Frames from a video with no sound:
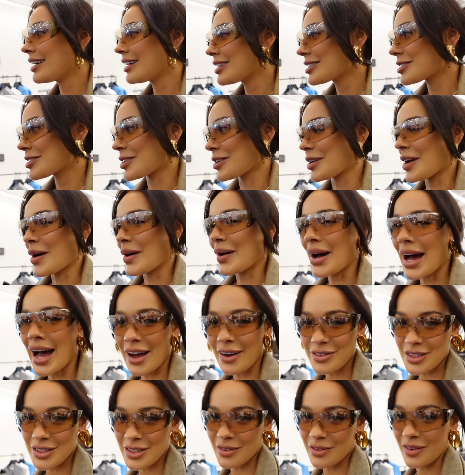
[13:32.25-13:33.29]
So now I
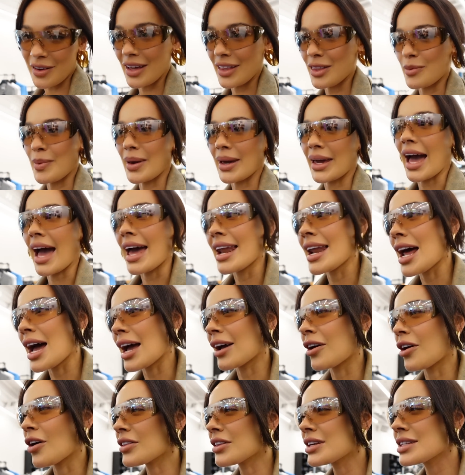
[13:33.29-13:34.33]
have to find them again. I
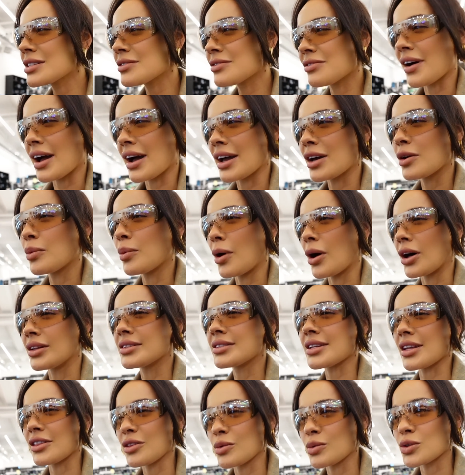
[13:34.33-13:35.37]
got these fire
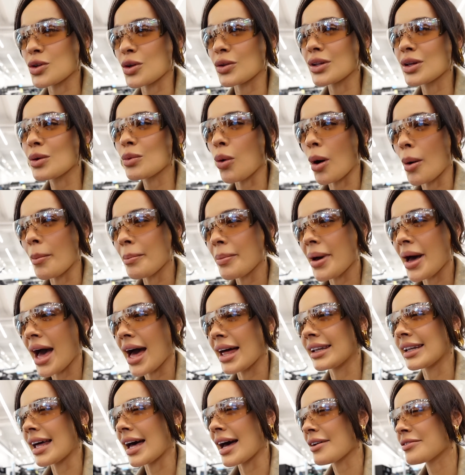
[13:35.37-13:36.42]
ones and there was only one
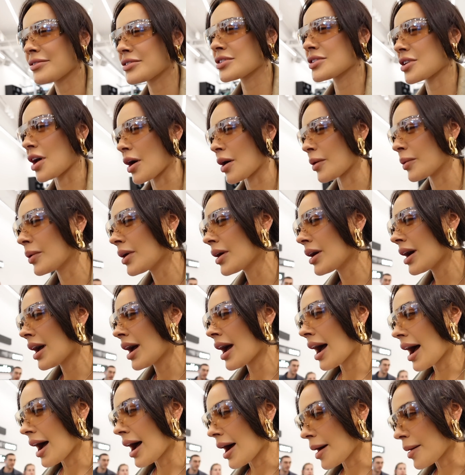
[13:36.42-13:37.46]
pair left, so
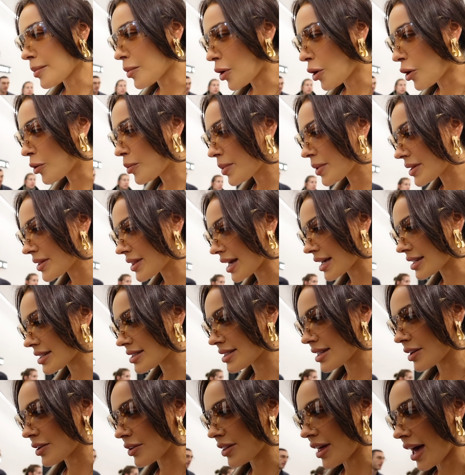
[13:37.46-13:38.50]
I'm hoping they're
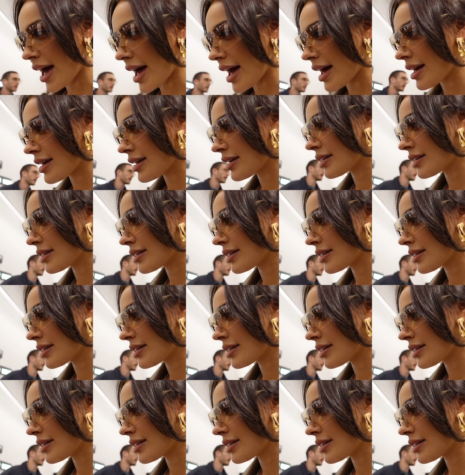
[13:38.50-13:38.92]
still there.